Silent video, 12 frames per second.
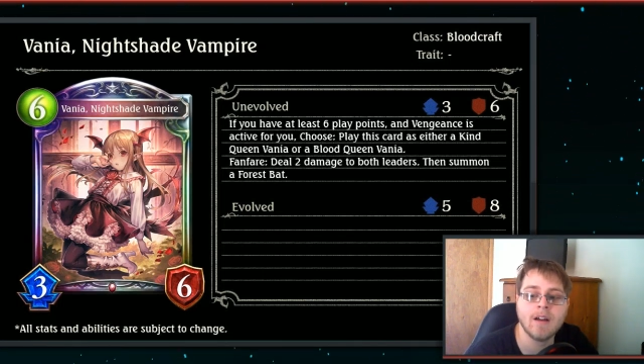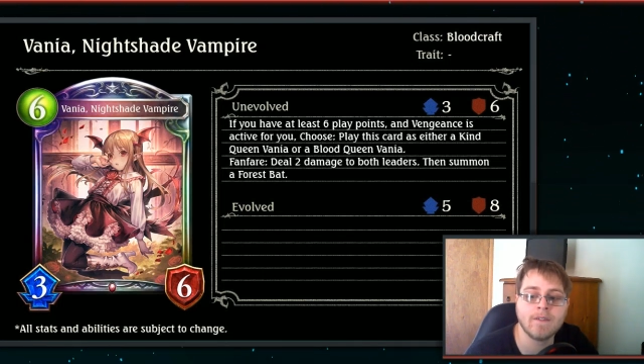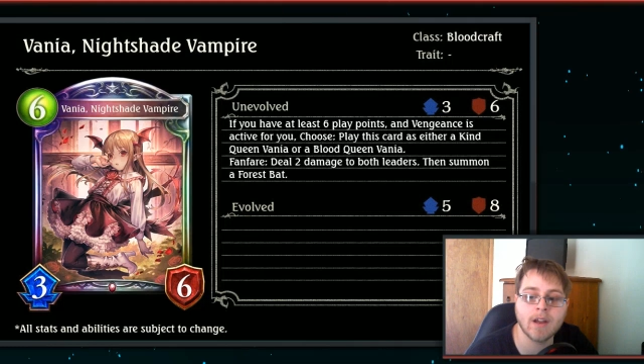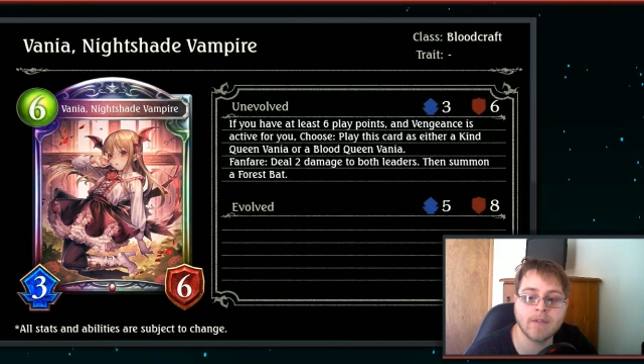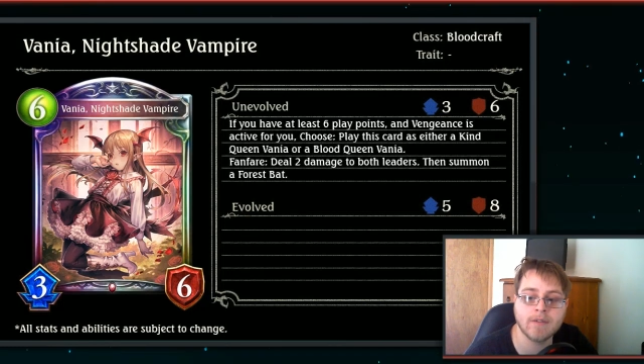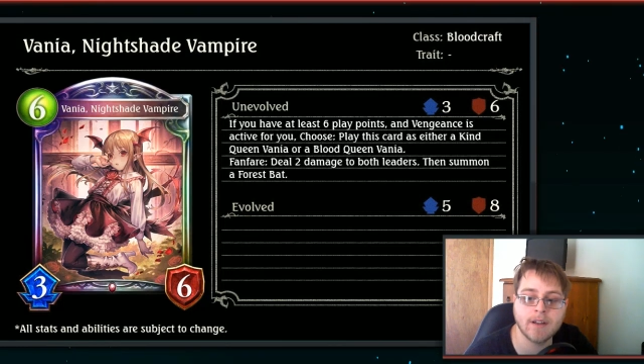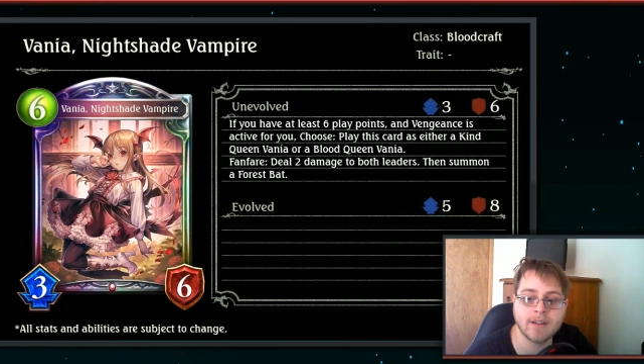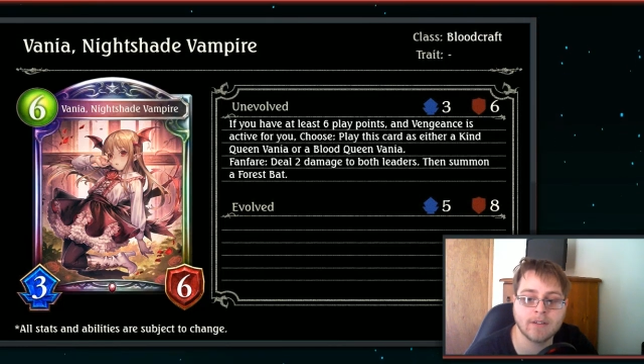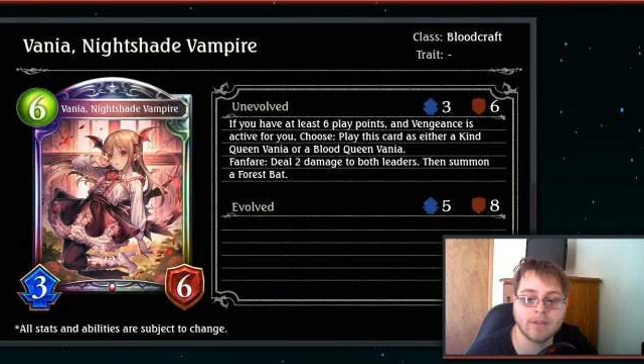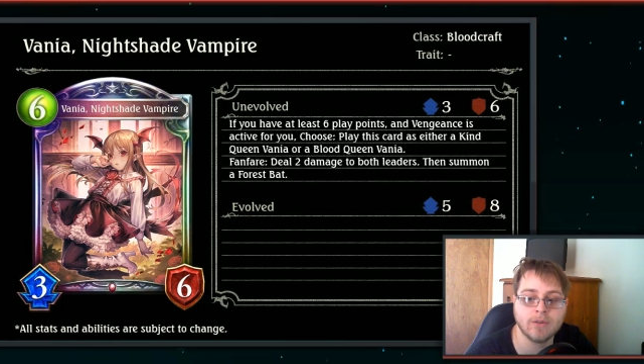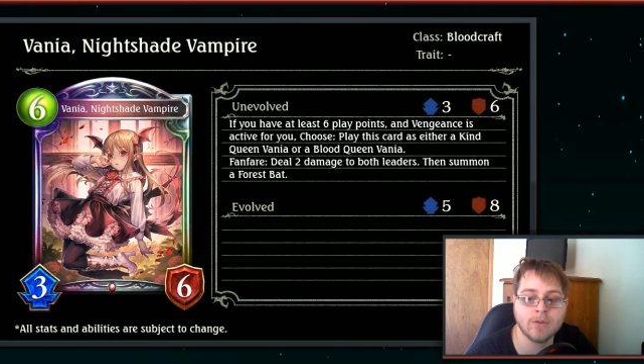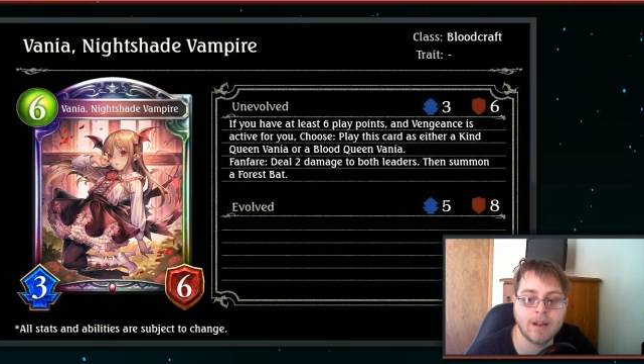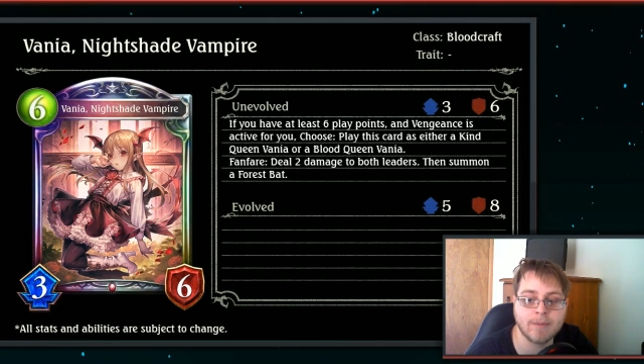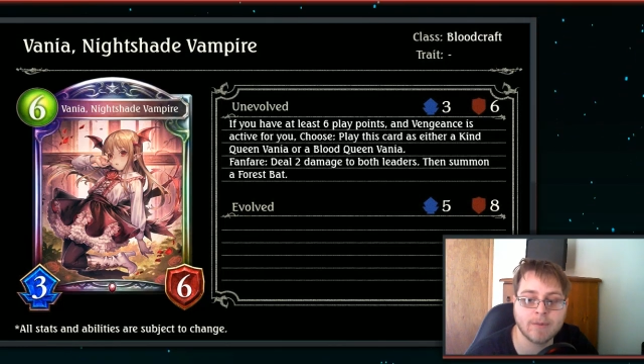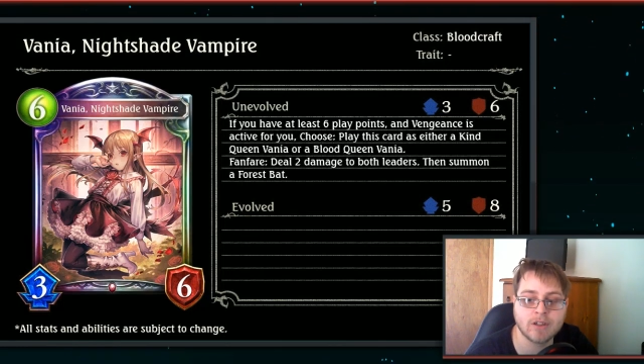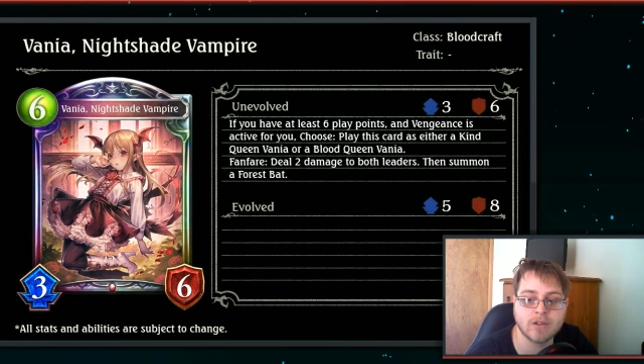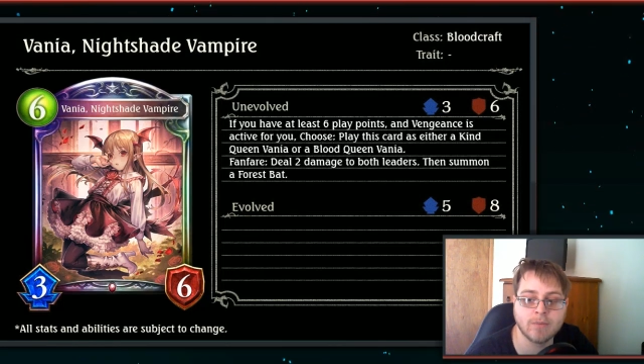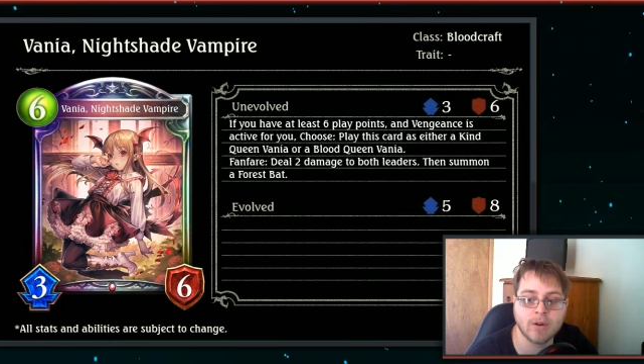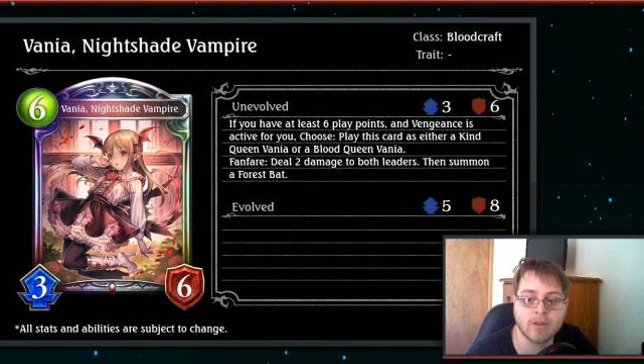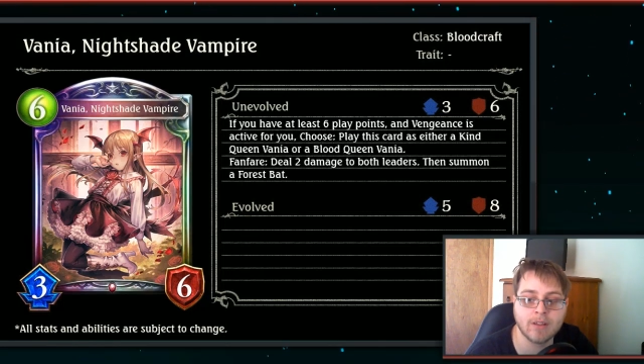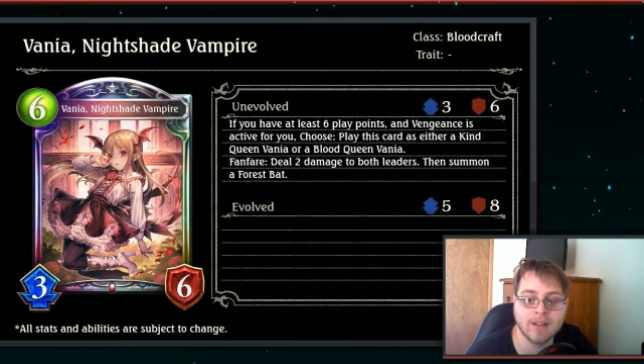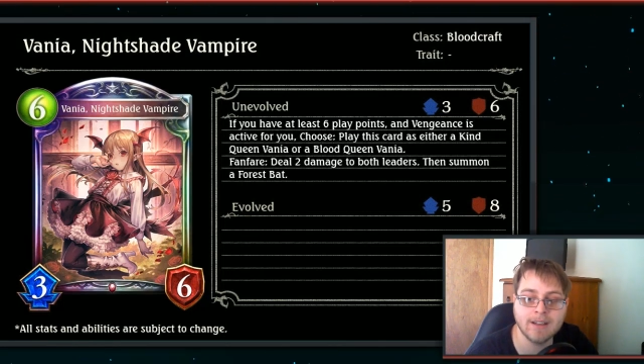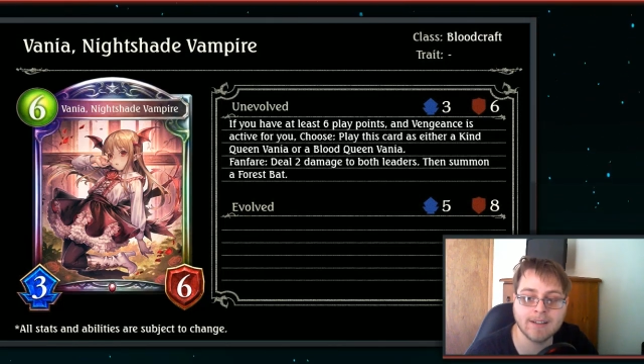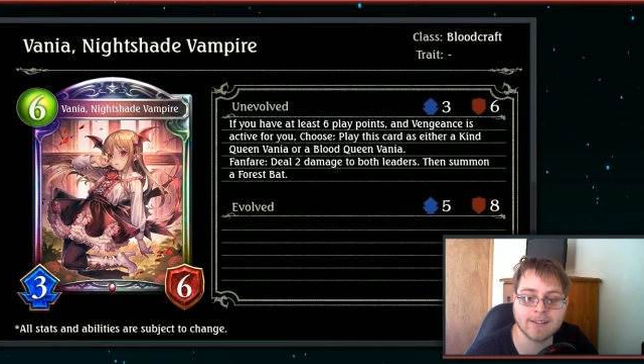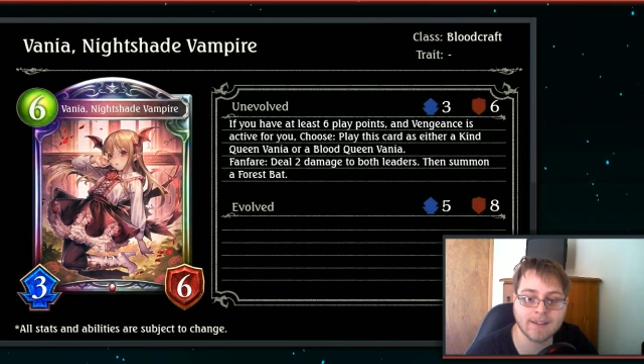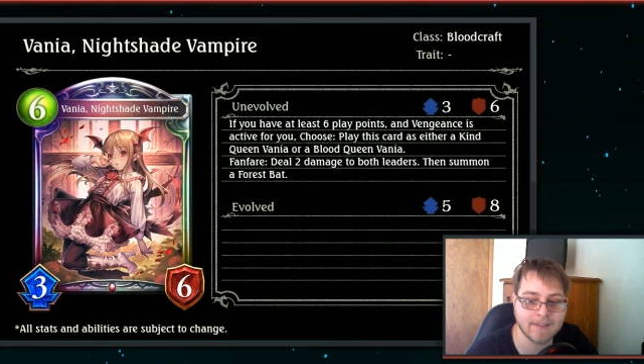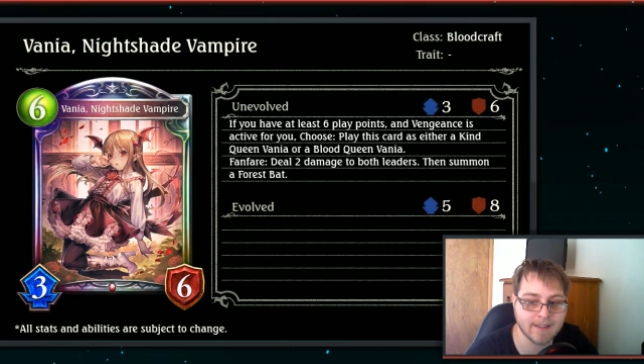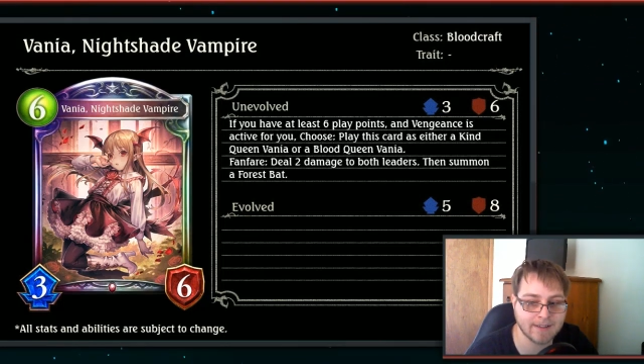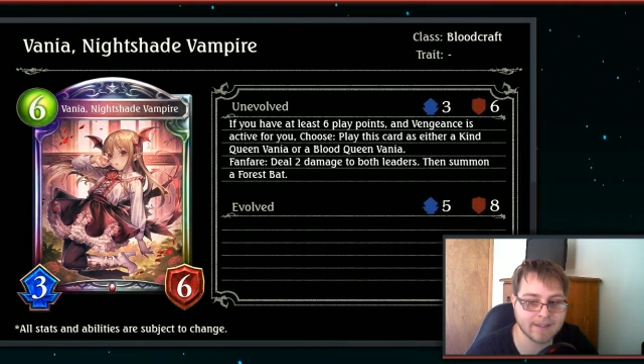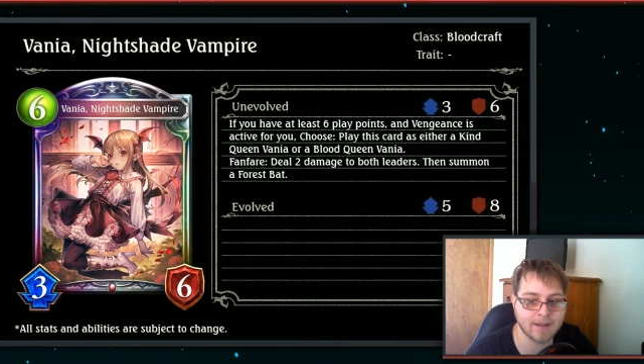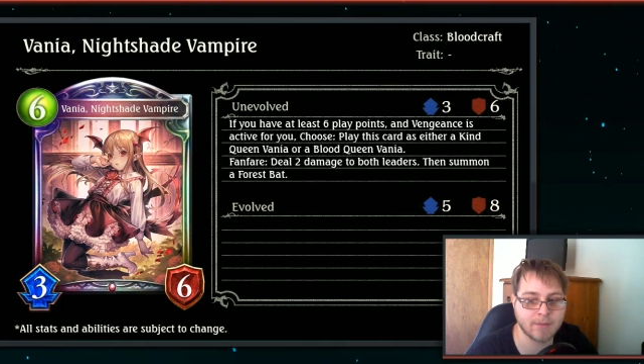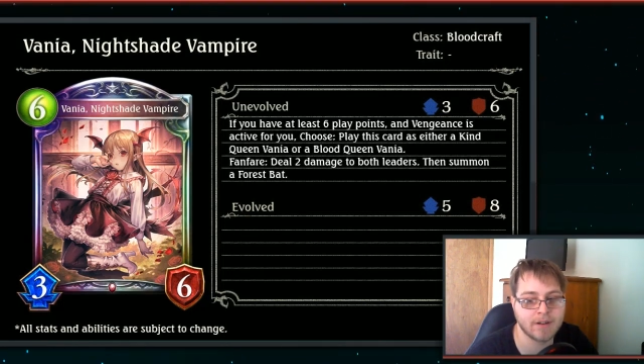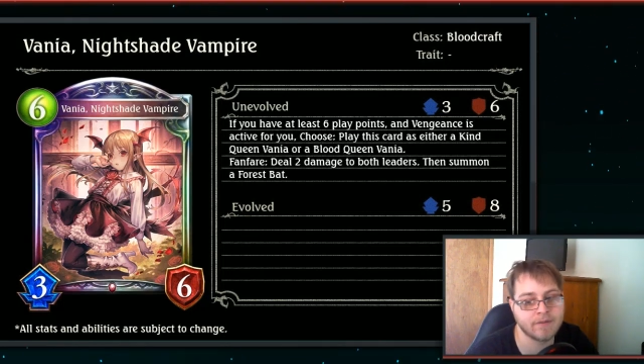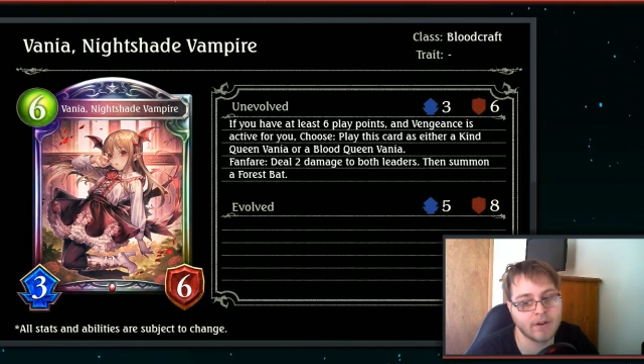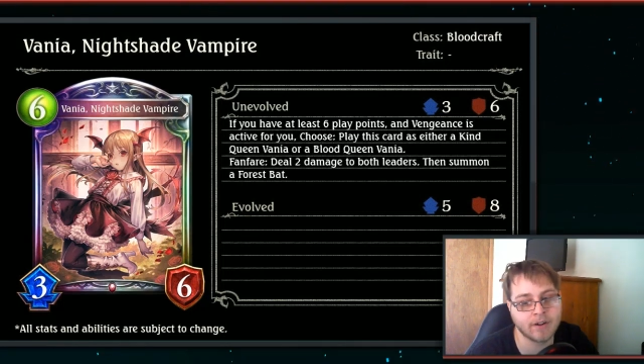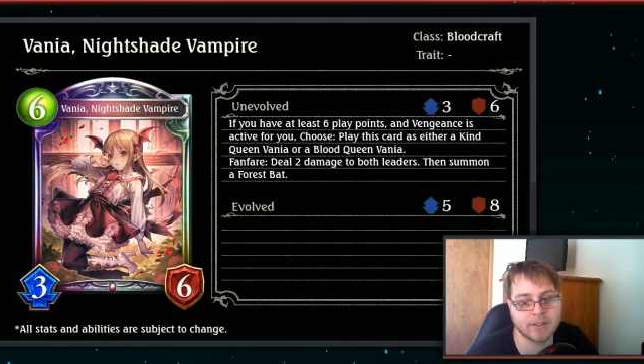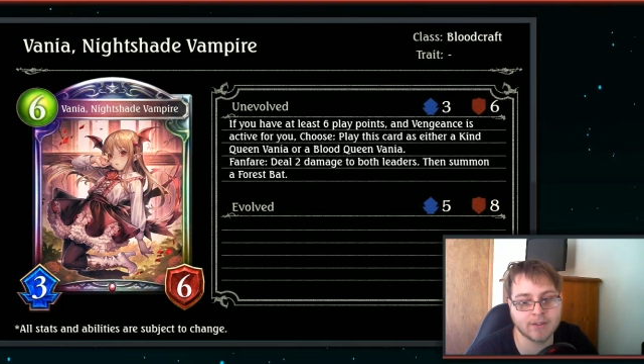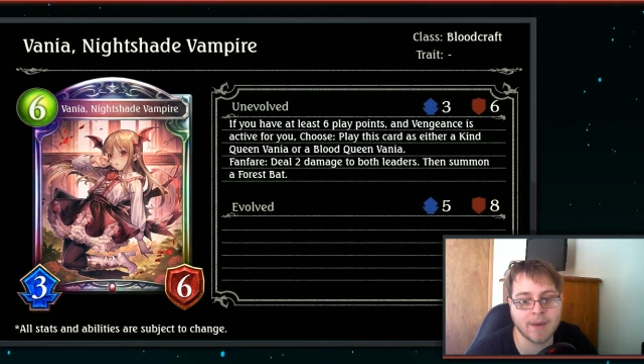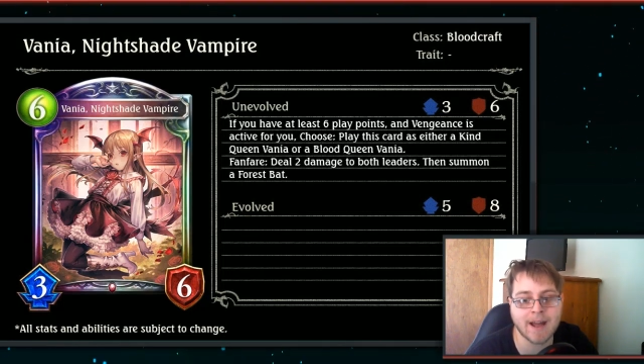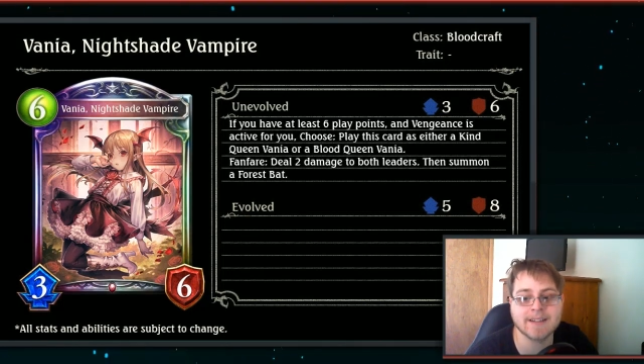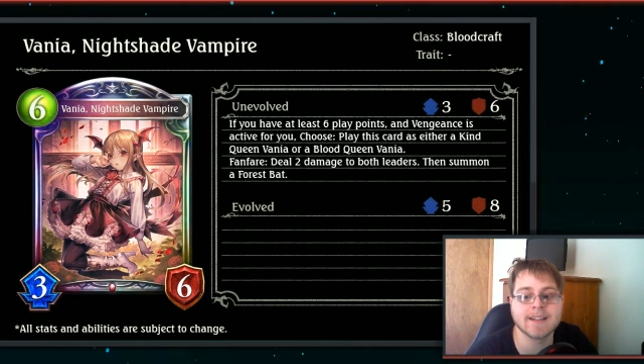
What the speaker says: Fanfare, deal 2 damage to both leaders, then summon a Forest Bat.